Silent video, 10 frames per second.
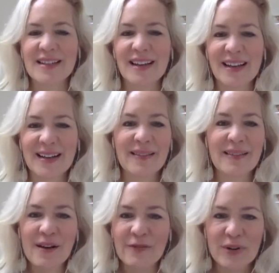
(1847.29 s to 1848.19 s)
Mm-hmm. And I
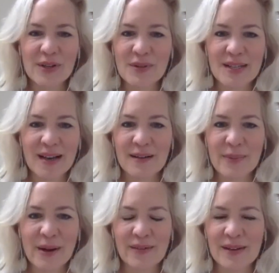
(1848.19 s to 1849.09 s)
love what you said
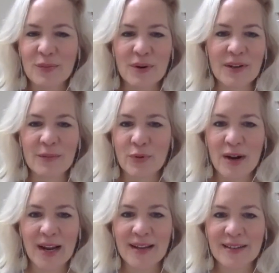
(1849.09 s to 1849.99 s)
about like, what are you
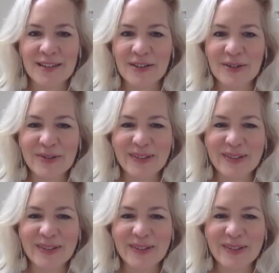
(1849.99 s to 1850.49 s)
praying to?